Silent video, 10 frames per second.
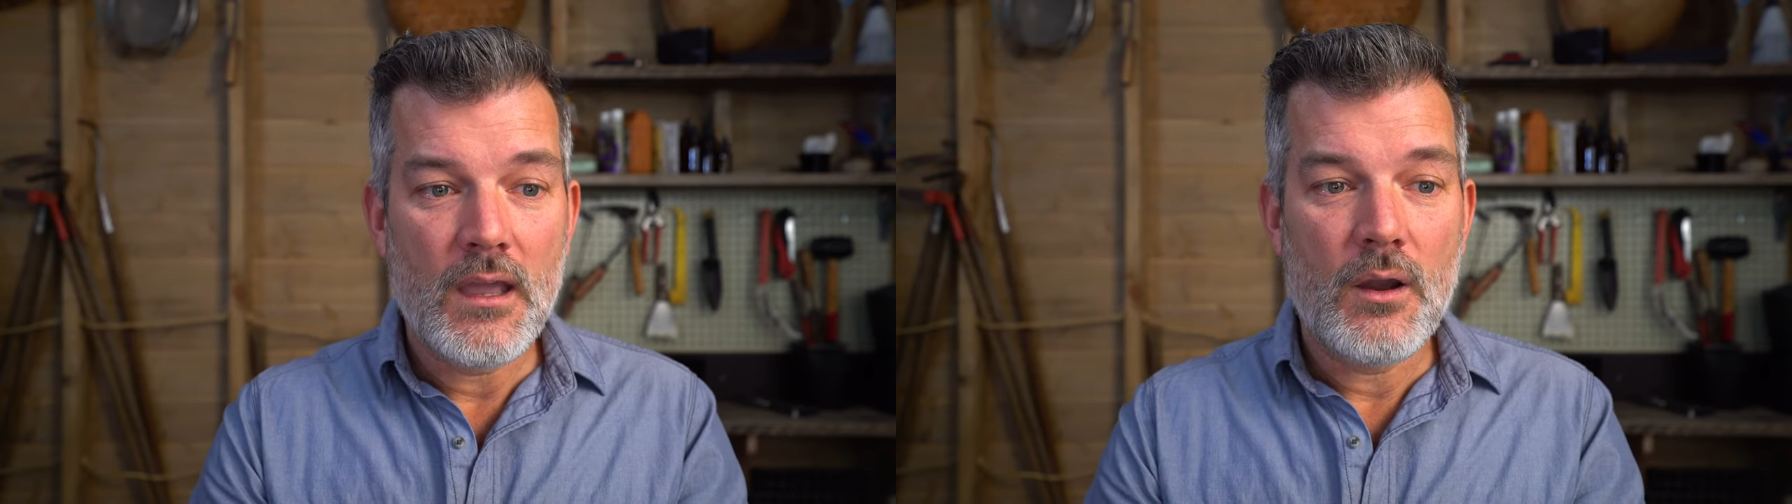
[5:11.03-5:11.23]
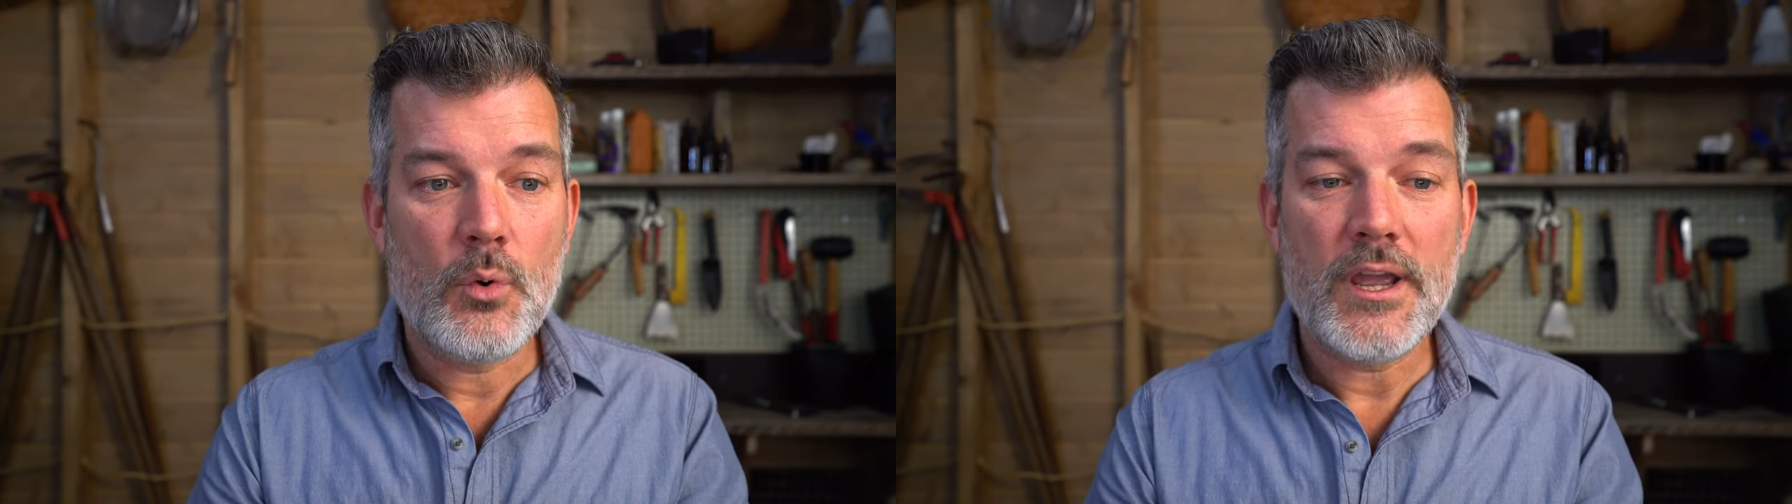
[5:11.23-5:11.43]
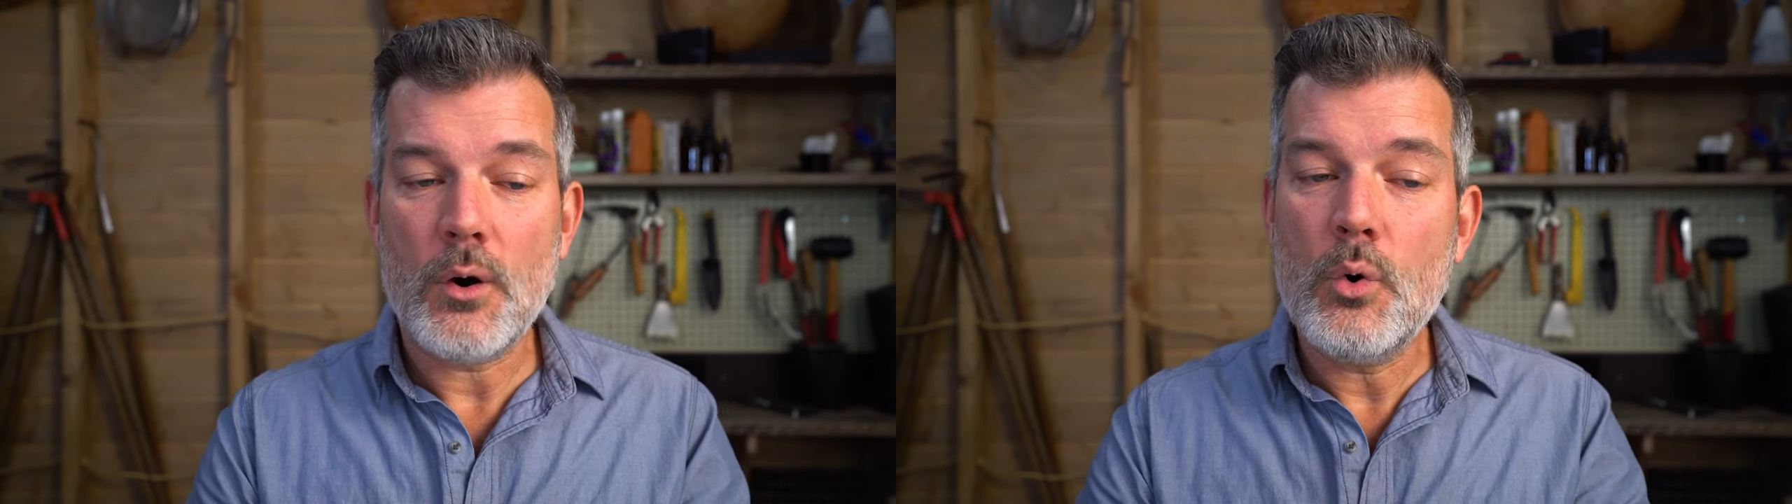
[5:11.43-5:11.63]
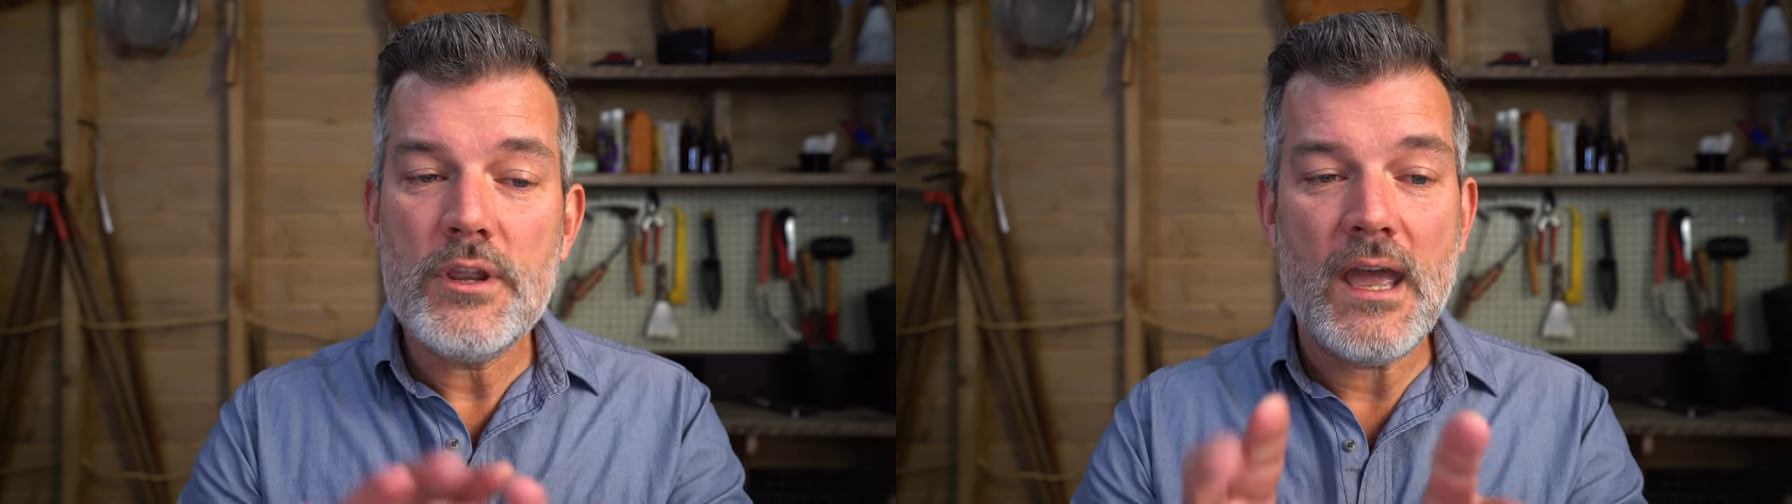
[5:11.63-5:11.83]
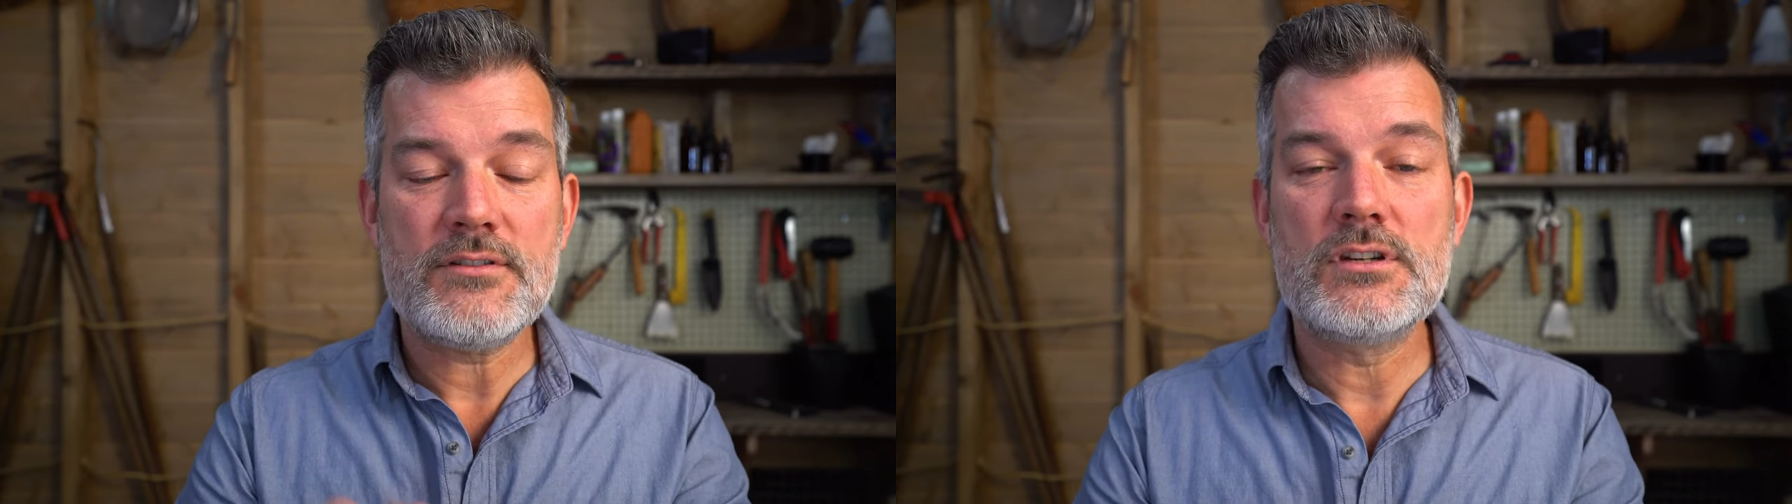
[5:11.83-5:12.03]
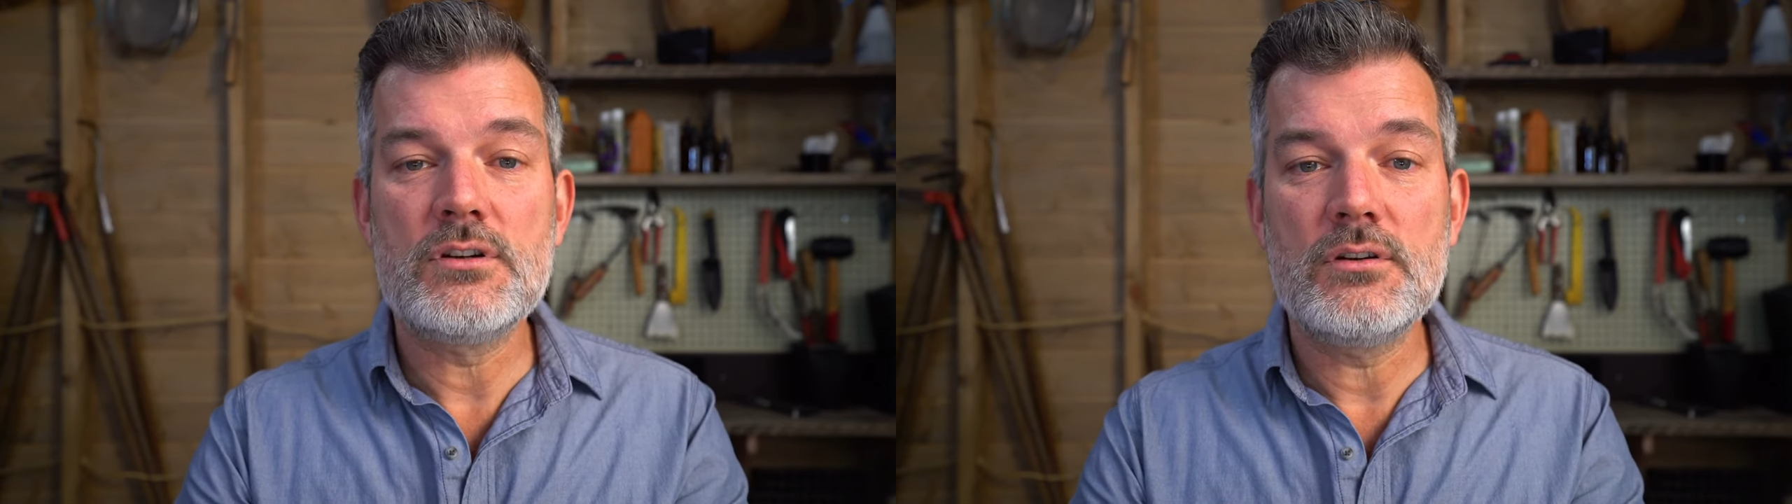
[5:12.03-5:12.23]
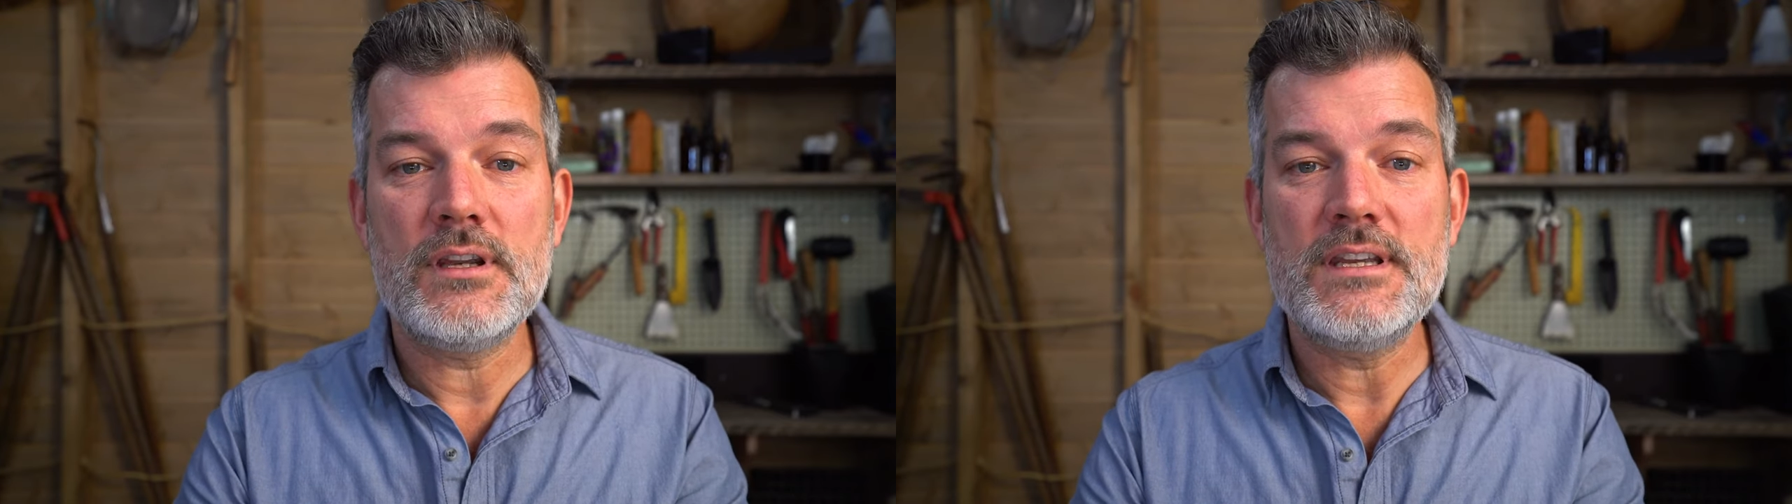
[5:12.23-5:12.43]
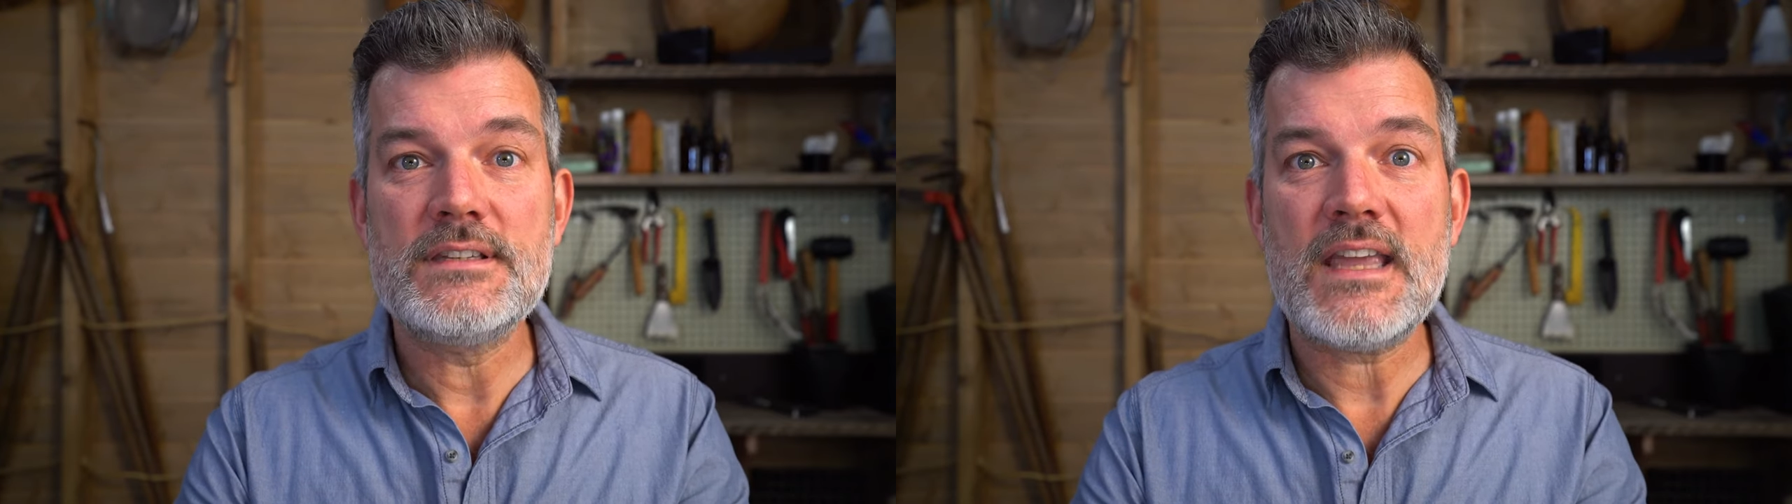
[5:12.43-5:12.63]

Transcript: where all you have to do is